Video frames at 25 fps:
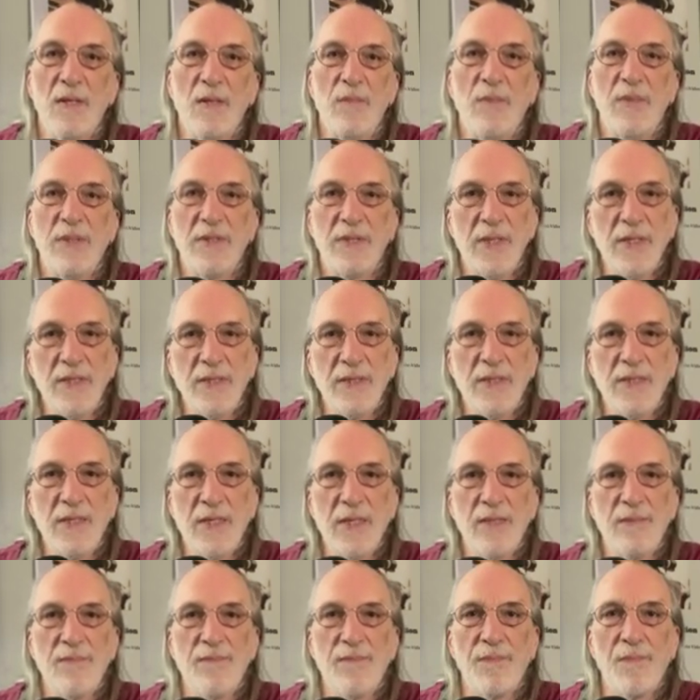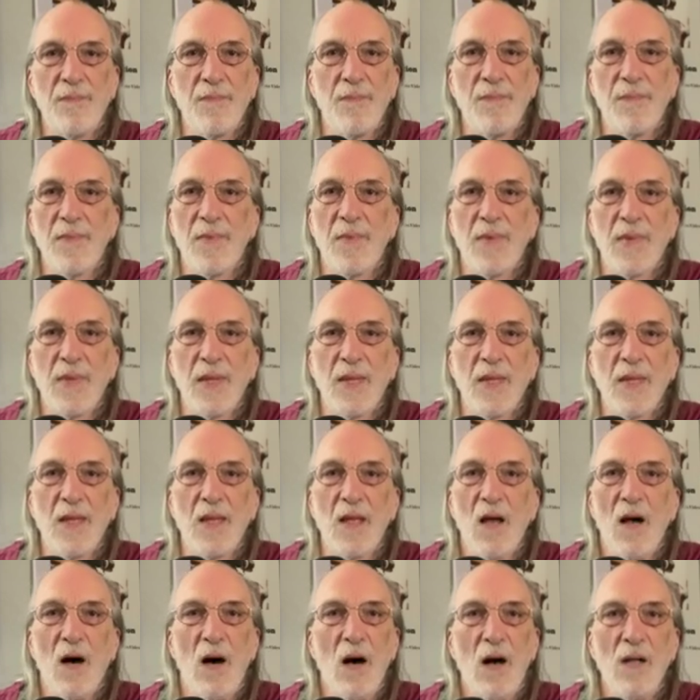But this time,
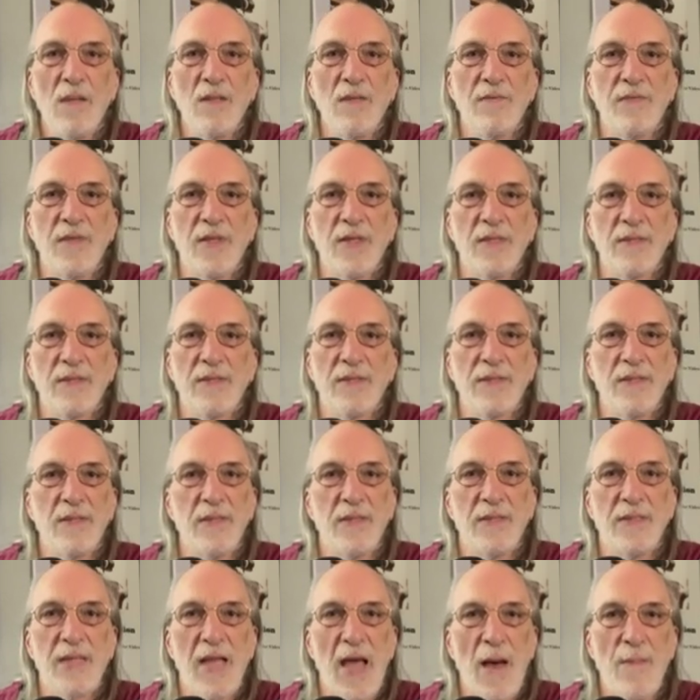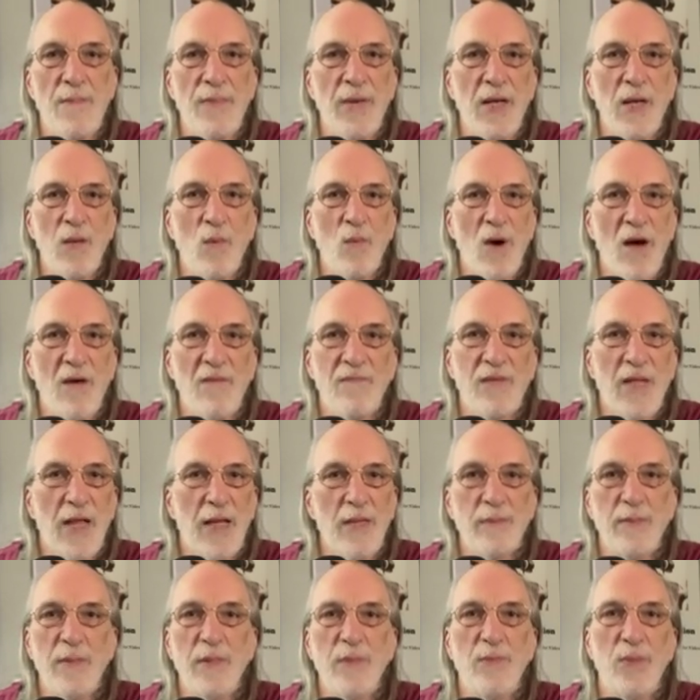all of this is happening while
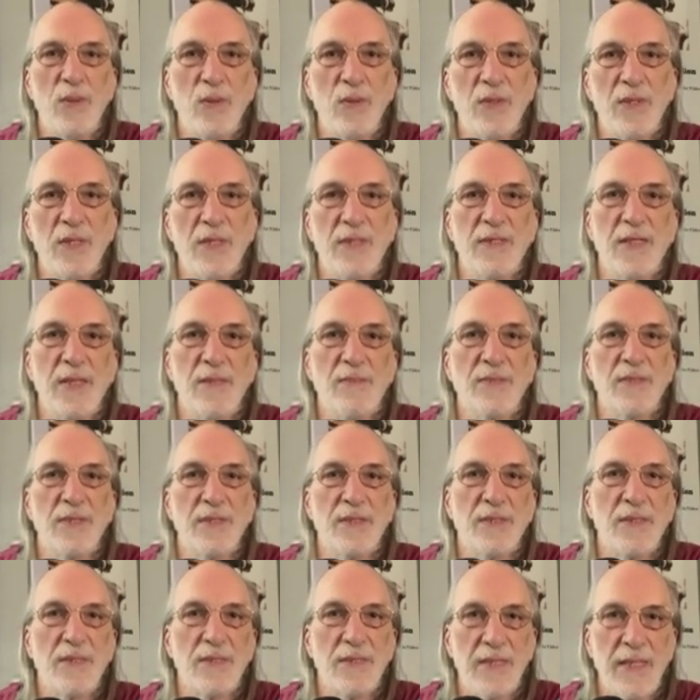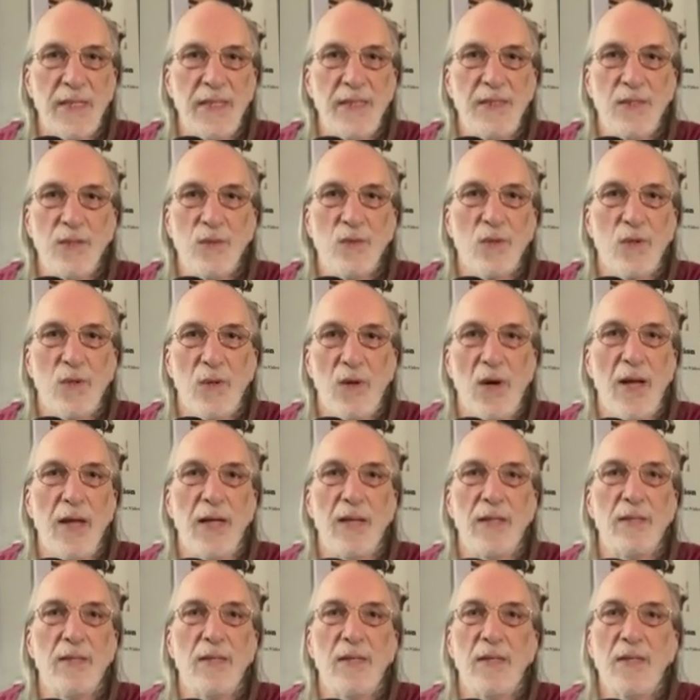Vladimir Putin attempts to delete
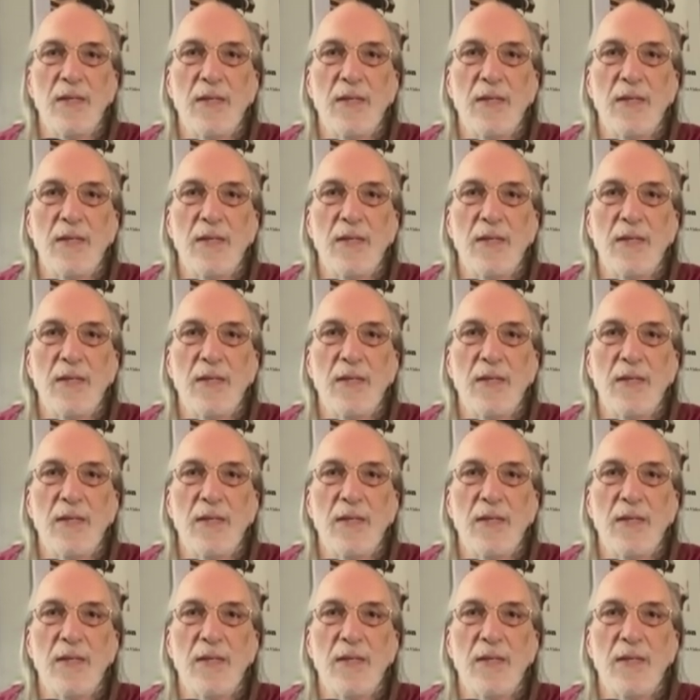Ukraine,